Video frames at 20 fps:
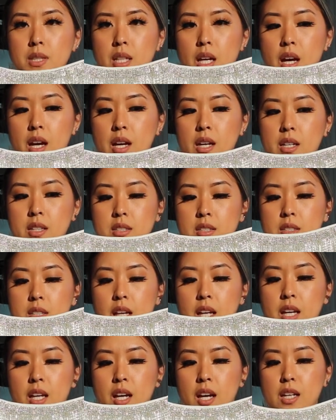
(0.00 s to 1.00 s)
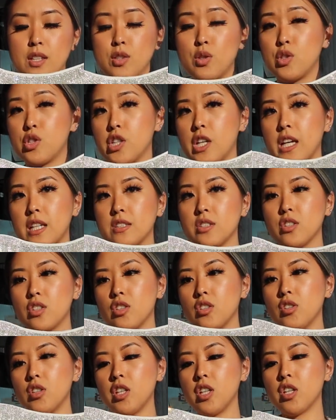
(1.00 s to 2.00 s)
size, like I told you guys
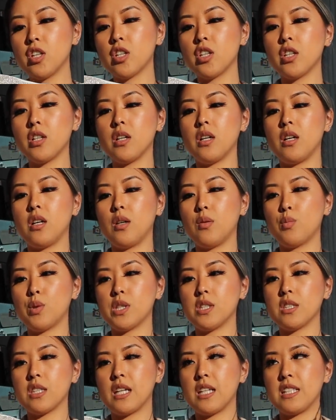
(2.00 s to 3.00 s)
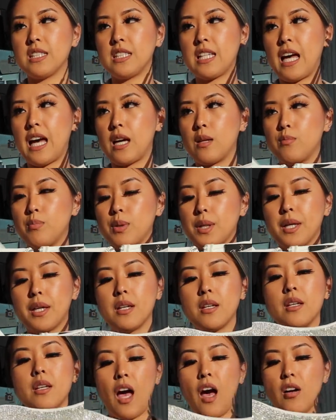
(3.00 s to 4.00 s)
earlier, which is kind of sad,
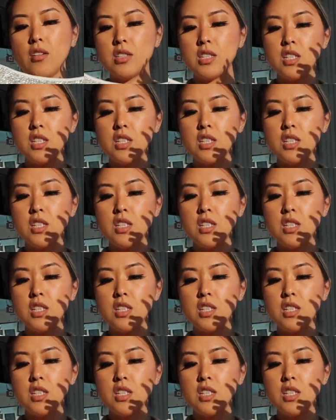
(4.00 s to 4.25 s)
but I'll